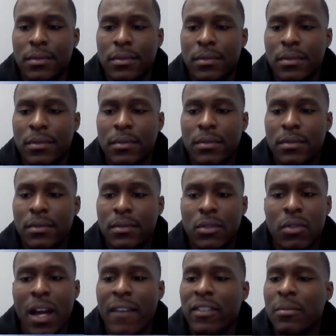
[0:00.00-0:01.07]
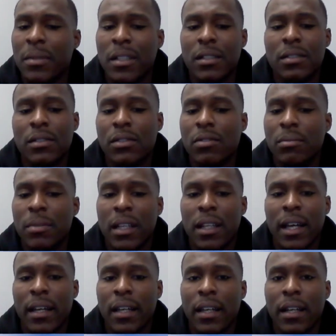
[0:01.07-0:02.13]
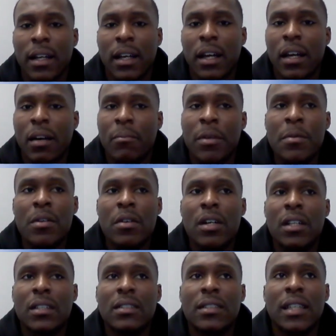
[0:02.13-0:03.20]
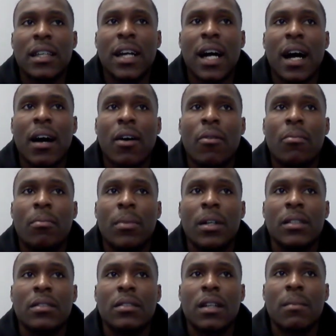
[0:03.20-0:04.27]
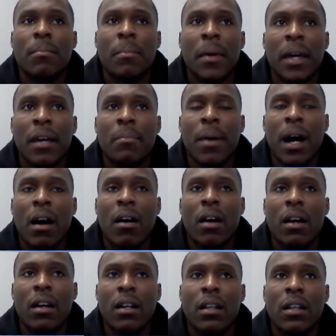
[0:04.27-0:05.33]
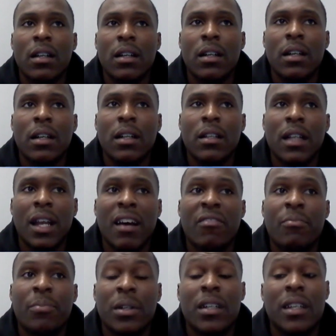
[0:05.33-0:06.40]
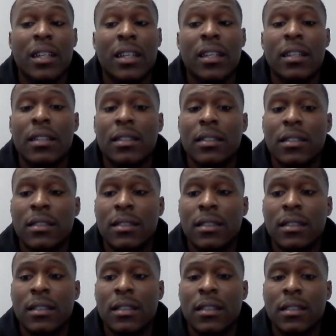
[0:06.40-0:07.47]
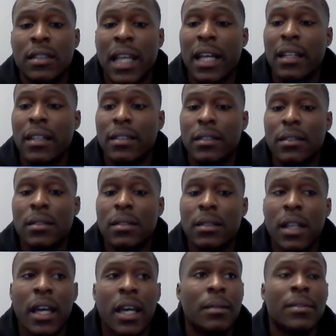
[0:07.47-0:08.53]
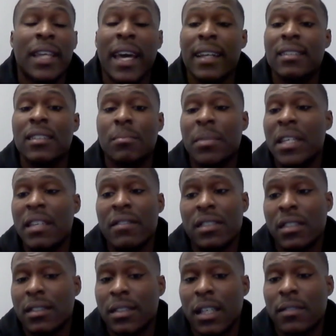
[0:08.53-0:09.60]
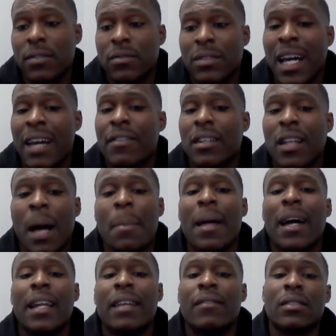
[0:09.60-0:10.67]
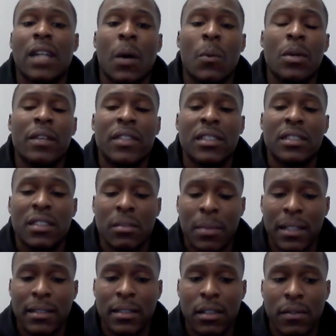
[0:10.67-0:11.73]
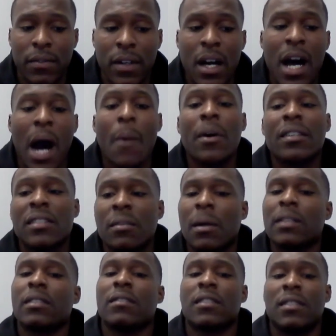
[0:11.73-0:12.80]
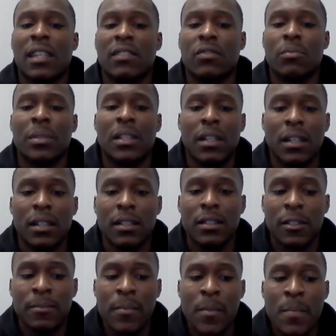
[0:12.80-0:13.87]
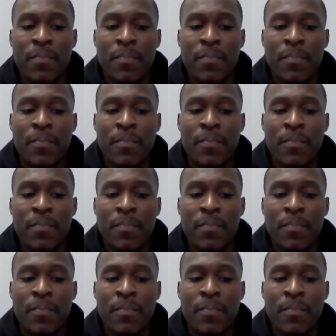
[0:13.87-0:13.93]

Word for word: Yes. You have to be a student, man. Like people don't understand how much manpower that I've put in that it takes to be even successful. Not even I'm not even I wouldn't even consider myself I would consider myself successful because